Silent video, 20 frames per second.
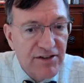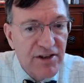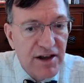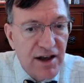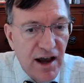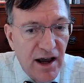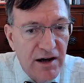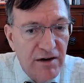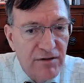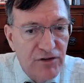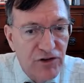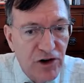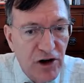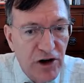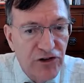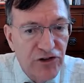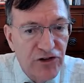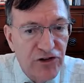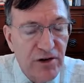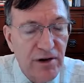the kind of
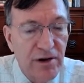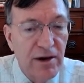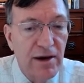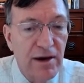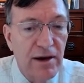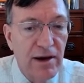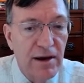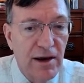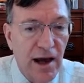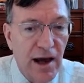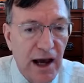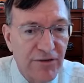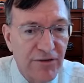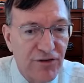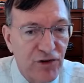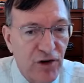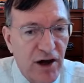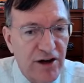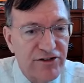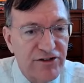judge I've
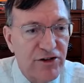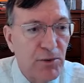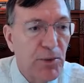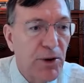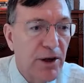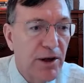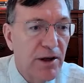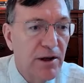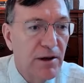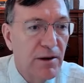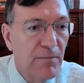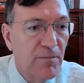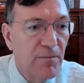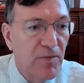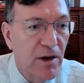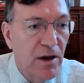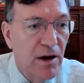sought to be,